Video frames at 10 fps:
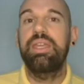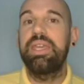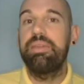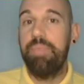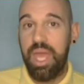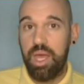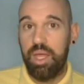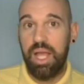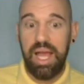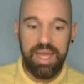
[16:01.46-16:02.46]

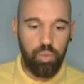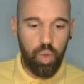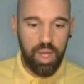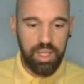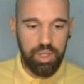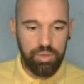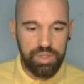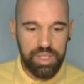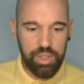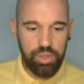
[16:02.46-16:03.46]
email, I want you
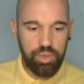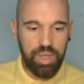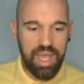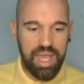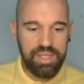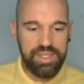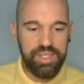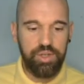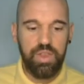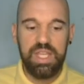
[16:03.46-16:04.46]
to
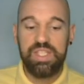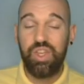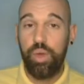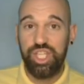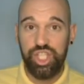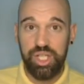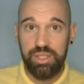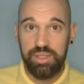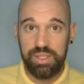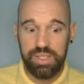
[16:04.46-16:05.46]
answer these
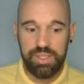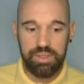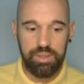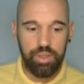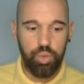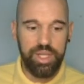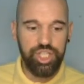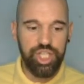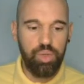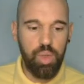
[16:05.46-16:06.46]
questions.
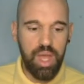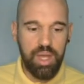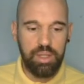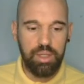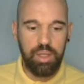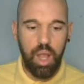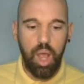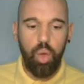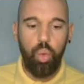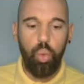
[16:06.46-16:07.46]
Question 1.
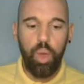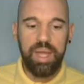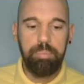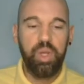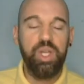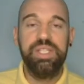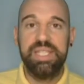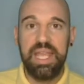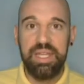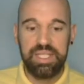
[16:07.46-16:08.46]
What
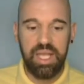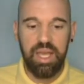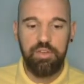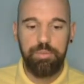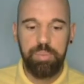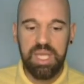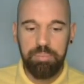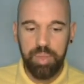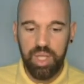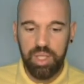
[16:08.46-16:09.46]
percent of
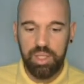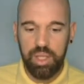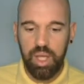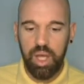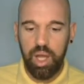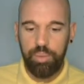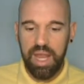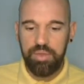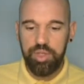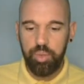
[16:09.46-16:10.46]
people
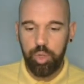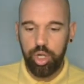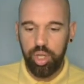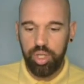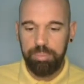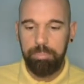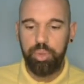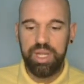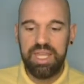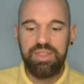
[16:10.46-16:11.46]
around the world
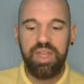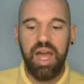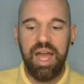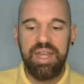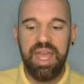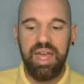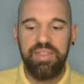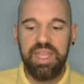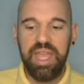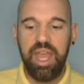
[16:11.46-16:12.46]
breathe
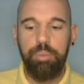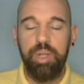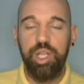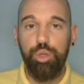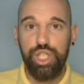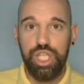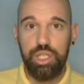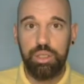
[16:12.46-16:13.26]
unhealthy air pollution?